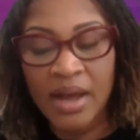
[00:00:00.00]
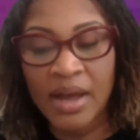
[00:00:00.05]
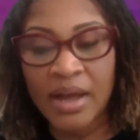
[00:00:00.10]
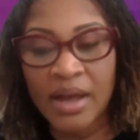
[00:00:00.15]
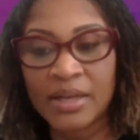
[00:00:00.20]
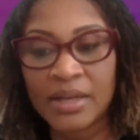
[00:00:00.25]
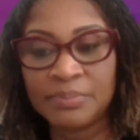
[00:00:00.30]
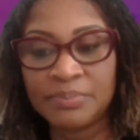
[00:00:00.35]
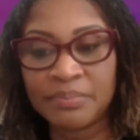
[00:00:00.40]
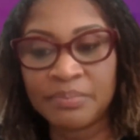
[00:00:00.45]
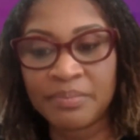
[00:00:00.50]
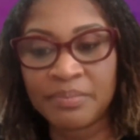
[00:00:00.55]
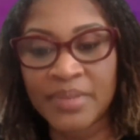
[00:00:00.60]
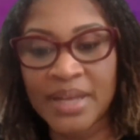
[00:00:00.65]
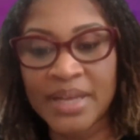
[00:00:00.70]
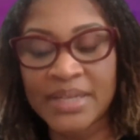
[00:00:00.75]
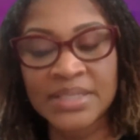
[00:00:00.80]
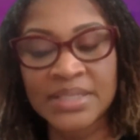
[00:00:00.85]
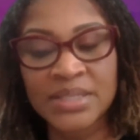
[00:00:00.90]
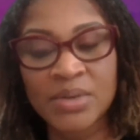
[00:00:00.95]
And
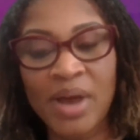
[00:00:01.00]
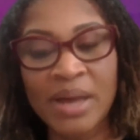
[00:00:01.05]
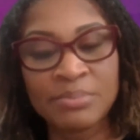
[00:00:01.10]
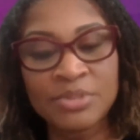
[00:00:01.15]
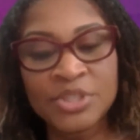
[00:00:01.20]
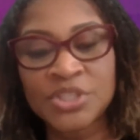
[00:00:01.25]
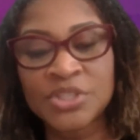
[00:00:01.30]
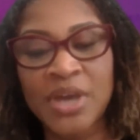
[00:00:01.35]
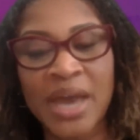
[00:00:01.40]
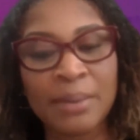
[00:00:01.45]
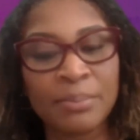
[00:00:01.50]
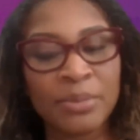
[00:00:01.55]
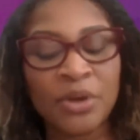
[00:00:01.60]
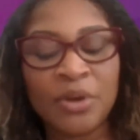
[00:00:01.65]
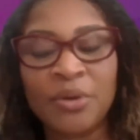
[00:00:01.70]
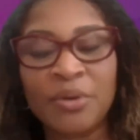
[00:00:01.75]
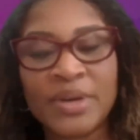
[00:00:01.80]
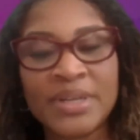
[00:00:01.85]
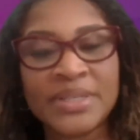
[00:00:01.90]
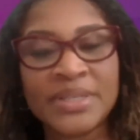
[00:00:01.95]
so I'm
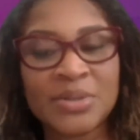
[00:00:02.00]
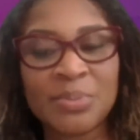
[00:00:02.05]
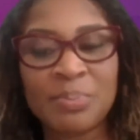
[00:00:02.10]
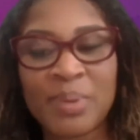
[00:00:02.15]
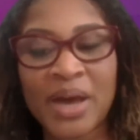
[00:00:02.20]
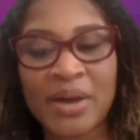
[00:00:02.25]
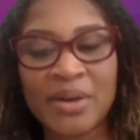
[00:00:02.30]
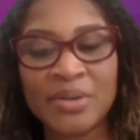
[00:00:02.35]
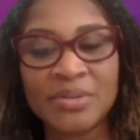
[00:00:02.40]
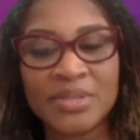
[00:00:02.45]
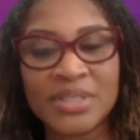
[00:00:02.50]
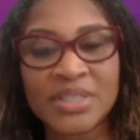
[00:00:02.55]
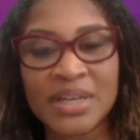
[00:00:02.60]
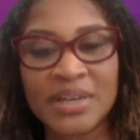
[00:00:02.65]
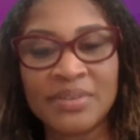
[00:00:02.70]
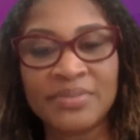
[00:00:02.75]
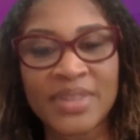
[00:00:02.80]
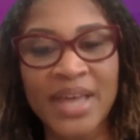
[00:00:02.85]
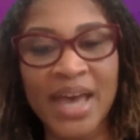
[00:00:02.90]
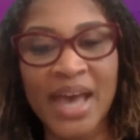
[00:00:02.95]
curious about
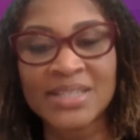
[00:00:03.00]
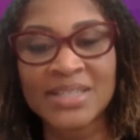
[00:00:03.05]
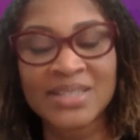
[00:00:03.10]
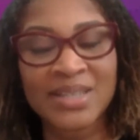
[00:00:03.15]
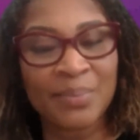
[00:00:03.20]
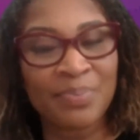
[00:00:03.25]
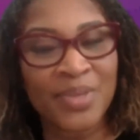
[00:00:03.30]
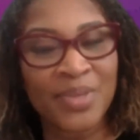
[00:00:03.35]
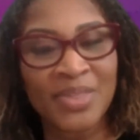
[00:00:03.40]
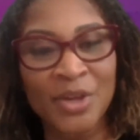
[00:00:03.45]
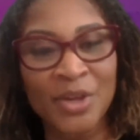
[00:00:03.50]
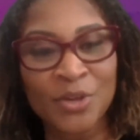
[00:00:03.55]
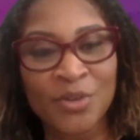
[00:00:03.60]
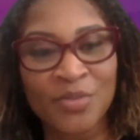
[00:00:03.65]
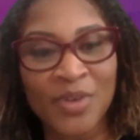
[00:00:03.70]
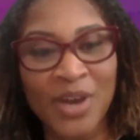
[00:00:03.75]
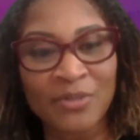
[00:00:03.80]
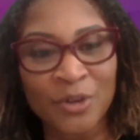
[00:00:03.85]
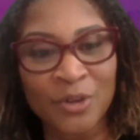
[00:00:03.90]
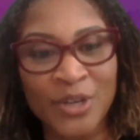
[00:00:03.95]
if that's something that
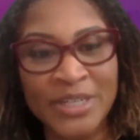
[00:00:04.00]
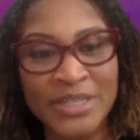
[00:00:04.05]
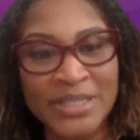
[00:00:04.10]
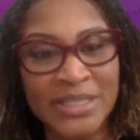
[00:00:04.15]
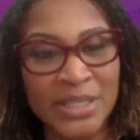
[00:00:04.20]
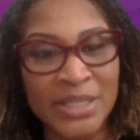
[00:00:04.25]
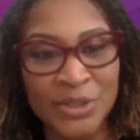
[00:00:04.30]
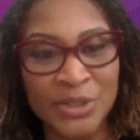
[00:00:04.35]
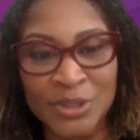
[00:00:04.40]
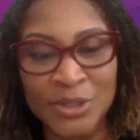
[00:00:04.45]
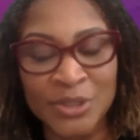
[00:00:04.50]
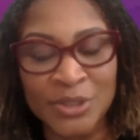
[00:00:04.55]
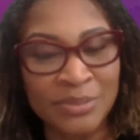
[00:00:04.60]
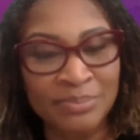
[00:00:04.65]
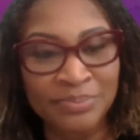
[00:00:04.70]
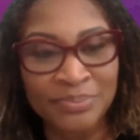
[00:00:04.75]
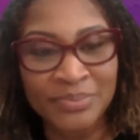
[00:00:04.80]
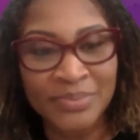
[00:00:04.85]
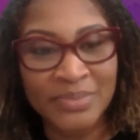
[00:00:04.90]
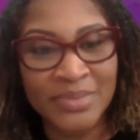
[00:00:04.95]
you've ever considered
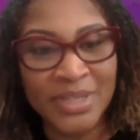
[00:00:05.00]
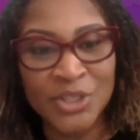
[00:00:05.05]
